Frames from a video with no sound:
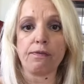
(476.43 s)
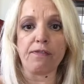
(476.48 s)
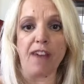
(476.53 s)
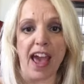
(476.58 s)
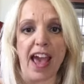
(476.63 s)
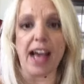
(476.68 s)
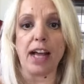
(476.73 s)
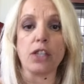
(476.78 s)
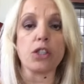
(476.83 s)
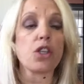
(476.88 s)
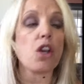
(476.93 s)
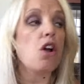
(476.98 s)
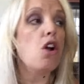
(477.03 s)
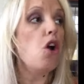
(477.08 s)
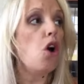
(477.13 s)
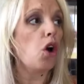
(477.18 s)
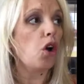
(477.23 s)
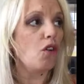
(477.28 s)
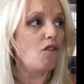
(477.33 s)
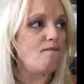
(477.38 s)
fans
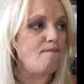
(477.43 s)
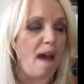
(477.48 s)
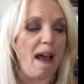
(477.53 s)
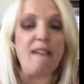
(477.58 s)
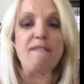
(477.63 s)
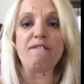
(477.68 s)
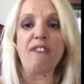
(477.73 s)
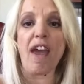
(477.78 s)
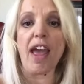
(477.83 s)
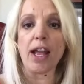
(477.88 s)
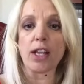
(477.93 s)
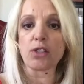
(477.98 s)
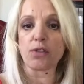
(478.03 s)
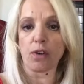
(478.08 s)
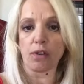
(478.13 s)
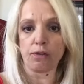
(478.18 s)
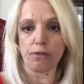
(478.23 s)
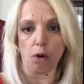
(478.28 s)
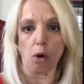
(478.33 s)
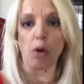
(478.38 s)
who've been fans
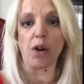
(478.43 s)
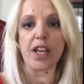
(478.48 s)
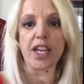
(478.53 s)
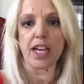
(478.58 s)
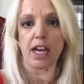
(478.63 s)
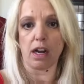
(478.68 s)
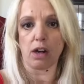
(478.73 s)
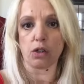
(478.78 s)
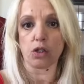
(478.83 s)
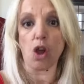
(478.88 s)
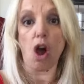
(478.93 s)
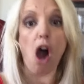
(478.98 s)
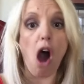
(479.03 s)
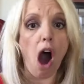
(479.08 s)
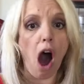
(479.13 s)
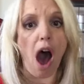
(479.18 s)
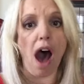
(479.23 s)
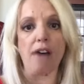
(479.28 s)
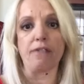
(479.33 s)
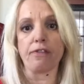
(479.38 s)
for 40 years
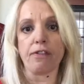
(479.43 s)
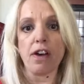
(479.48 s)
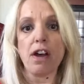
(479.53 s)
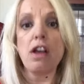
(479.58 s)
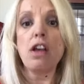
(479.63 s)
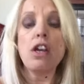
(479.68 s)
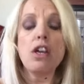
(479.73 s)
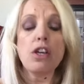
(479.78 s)
off